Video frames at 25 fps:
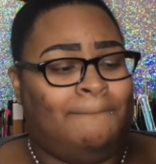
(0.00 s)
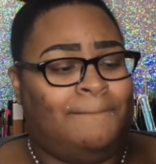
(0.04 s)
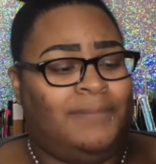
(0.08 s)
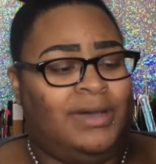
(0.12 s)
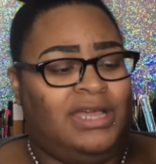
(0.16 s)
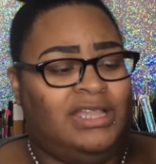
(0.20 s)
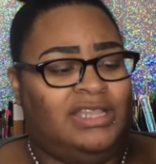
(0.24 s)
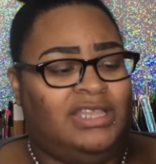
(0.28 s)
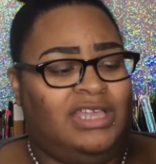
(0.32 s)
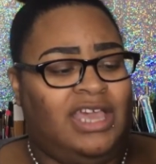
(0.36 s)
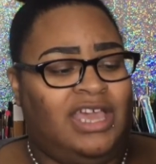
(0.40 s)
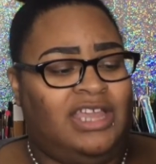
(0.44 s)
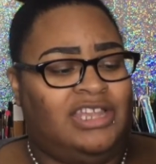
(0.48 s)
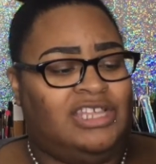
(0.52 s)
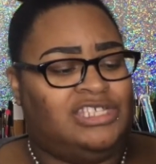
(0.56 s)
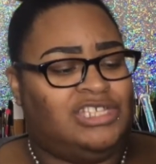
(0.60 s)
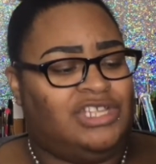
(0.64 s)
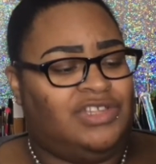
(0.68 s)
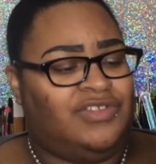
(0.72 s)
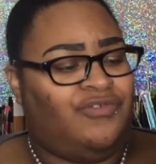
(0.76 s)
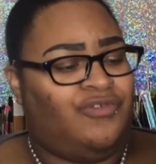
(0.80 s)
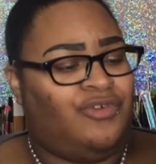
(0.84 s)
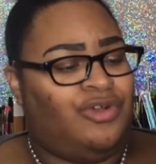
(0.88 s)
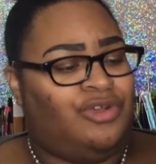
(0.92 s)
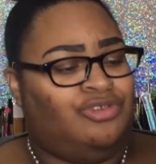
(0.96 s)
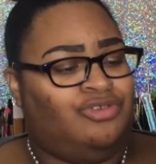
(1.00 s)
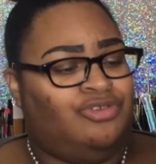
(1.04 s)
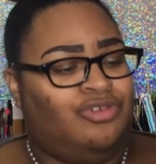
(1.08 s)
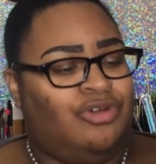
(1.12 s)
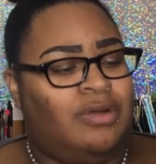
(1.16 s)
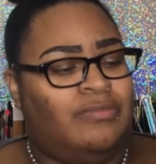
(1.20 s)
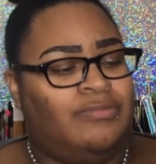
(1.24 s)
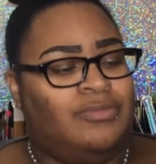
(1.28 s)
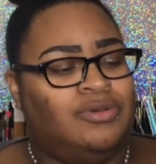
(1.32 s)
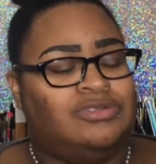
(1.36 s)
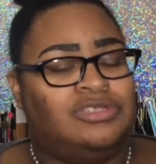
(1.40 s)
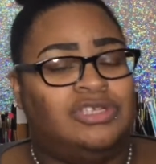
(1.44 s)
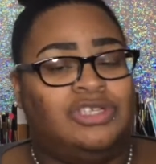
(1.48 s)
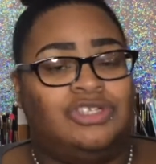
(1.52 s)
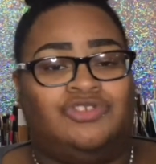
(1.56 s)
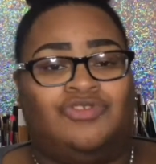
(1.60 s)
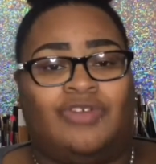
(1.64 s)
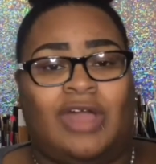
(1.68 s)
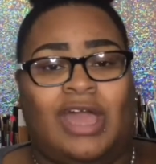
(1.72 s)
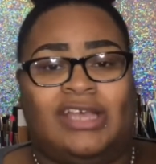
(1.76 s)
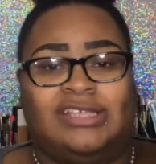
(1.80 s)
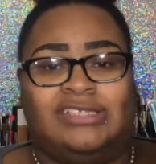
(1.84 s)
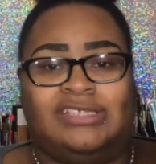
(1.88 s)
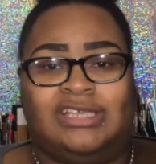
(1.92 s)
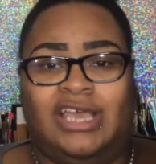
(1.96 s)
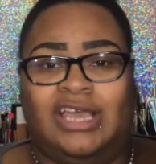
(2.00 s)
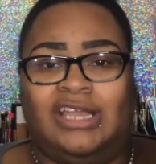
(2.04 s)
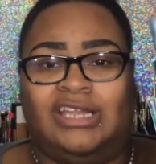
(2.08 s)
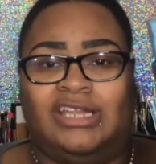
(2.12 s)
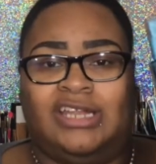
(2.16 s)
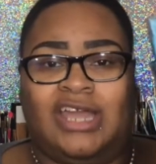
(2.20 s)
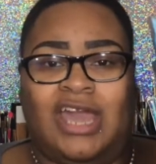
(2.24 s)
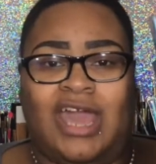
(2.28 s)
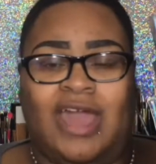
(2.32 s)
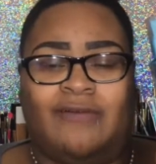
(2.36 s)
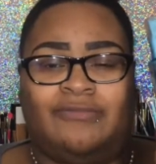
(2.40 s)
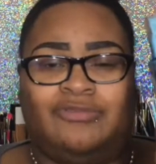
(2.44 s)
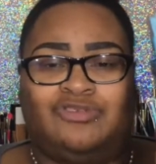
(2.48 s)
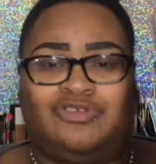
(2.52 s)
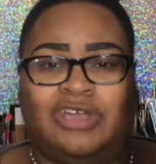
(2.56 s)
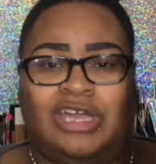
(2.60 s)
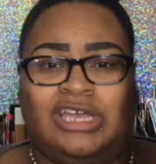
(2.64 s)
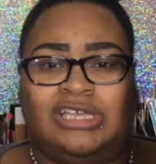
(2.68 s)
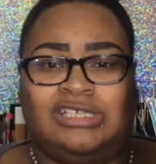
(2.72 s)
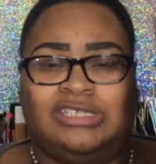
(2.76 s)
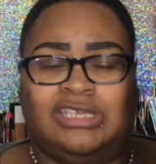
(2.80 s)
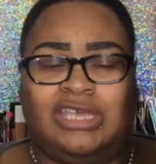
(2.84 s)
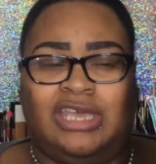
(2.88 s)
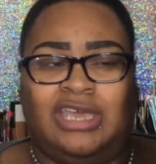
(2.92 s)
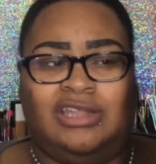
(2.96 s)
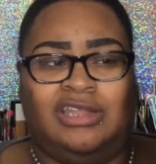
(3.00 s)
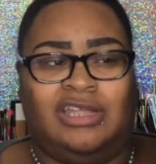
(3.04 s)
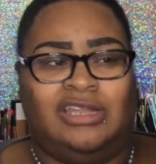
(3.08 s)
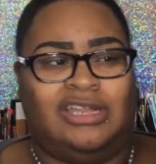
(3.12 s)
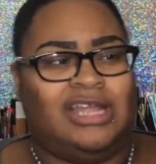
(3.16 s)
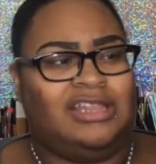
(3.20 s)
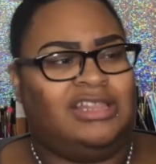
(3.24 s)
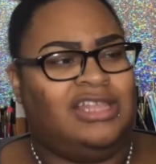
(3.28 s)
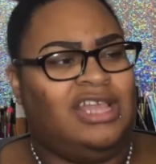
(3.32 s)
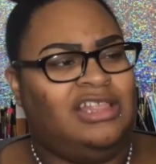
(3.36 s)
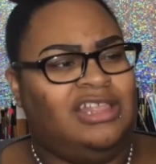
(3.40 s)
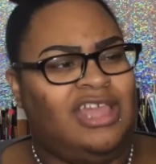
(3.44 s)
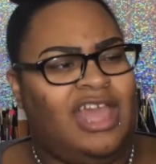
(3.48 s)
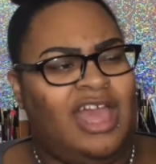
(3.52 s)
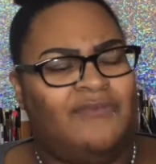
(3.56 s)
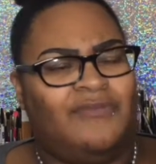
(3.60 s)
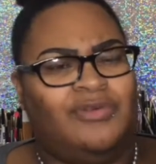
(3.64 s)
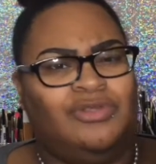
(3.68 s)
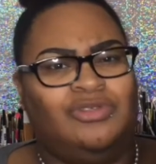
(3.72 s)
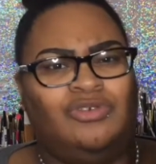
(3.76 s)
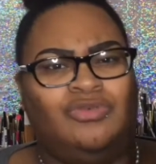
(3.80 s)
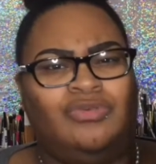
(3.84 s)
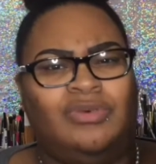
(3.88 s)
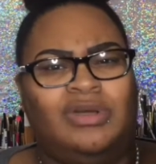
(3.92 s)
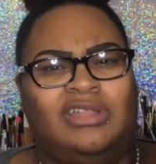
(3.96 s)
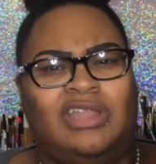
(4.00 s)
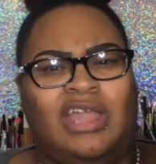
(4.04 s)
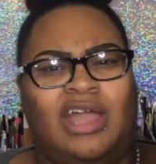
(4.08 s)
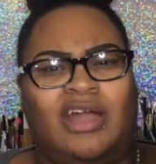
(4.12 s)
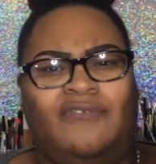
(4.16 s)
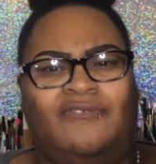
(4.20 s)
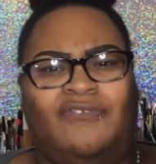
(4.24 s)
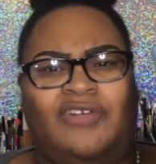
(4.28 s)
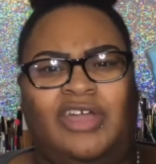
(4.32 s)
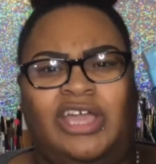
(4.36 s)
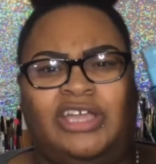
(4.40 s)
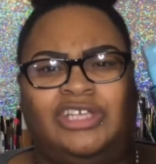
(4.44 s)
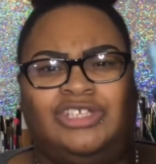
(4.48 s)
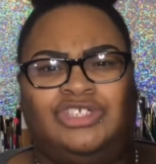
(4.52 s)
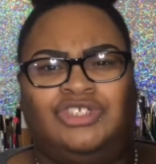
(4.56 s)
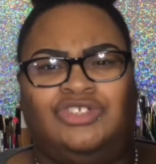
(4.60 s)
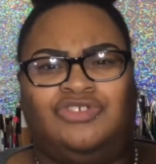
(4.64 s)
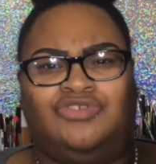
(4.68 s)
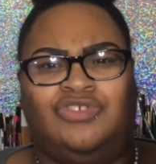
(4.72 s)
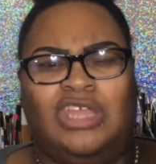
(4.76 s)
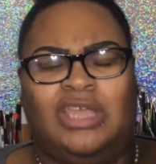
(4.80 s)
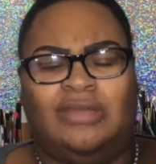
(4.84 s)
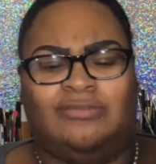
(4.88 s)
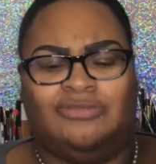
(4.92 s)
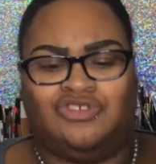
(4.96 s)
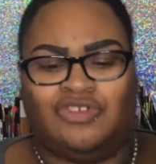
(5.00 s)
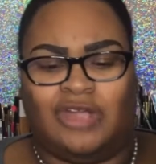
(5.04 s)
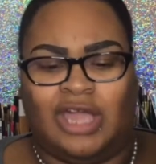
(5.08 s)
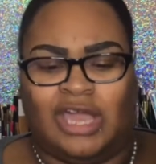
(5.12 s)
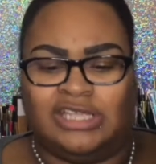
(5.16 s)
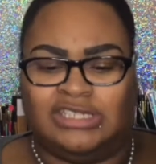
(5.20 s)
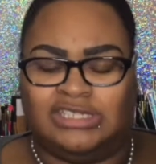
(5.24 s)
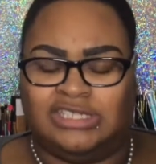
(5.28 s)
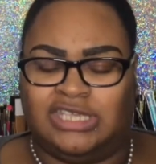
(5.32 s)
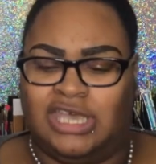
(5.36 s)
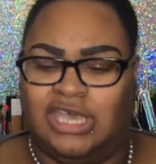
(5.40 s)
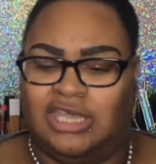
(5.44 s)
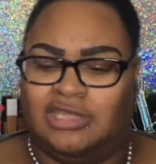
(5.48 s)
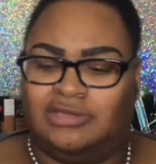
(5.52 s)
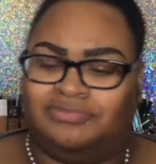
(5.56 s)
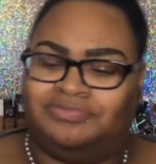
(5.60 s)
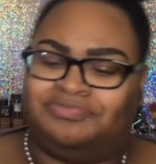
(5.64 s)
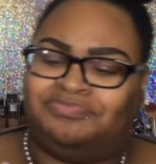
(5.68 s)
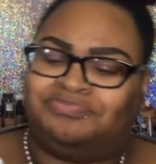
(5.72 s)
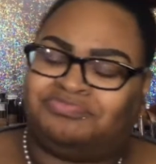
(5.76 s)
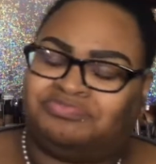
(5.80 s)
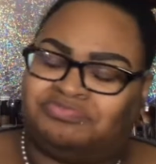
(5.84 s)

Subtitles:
But yeah, this is for normal to dry skin, and I have dry skin. And I think they have a new one now for extreme dry skin.